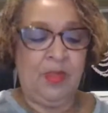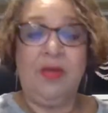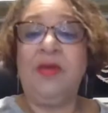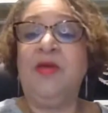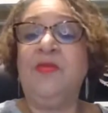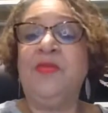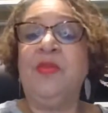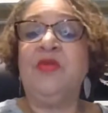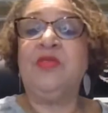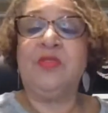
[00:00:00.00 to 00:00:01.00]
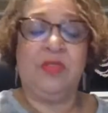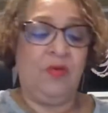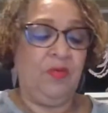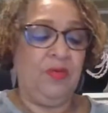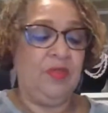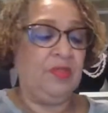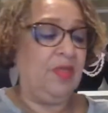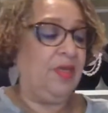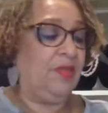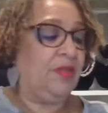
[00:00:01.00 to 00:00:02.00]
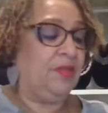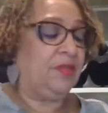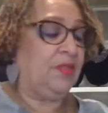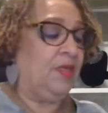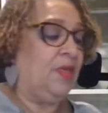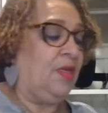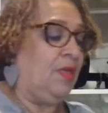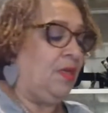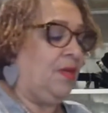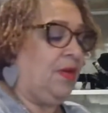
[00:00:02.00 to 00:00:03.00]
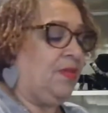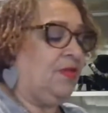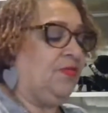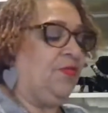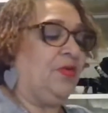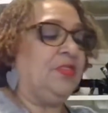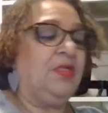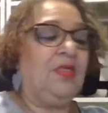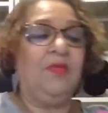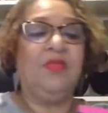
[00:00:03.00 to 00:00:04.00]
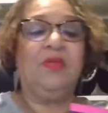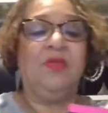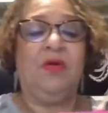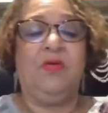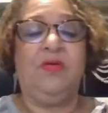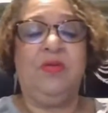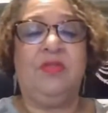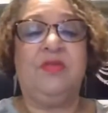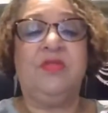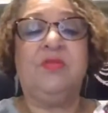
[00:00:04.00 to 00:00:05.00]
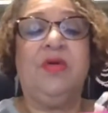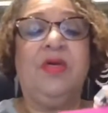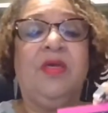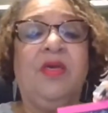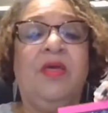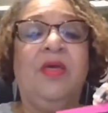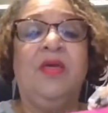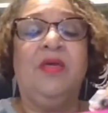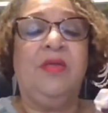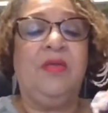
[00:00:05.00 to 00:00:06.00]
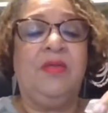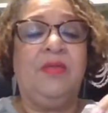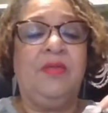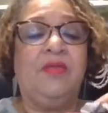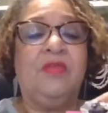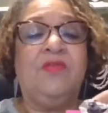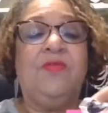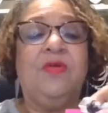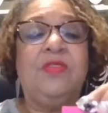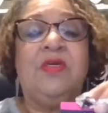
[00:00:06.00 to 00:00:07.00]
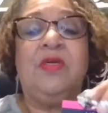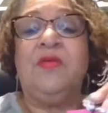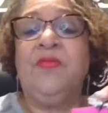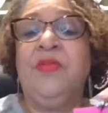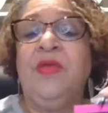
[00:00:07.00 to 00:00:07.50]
Let me just hold this like this. Okay, that's 14. I'm just going to hold it this way. This is 14.